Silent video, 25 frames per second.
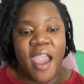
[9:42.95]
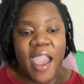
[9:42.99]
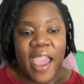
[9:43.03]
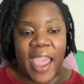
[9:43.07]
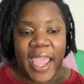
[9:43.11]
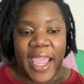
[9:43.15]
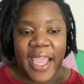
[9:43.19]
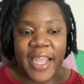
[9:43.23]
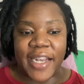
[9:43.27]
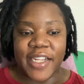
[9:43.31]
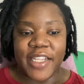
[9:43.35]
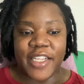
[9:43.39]

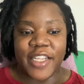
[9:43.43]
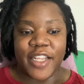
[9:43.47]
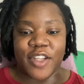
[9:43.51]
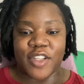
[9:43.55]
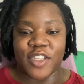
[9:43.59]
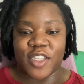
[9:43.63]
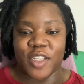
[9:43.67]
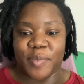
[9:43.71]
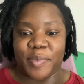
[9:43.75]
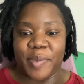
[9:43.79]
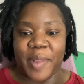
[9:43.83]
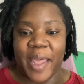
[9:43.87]
and
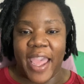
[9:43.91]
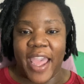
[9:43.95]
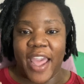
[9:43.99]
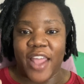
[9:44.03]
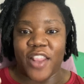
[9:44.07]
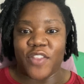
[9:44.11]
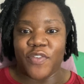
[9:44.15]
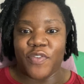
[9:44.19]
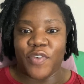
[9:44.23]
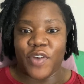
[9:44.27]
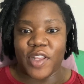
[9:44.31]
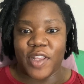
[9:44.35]
clears the
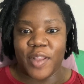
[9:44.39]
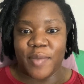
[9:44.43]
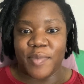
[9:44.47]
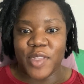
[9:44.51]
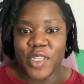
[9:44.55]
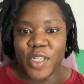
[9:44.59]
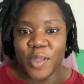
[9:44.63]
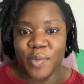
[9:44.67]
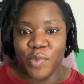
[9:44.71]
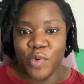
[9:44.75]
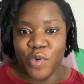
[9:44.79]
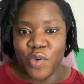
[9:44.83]
path for them
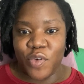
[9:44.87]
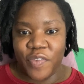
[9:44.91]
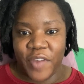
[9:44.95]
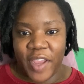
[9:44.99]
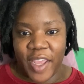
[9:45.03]
to move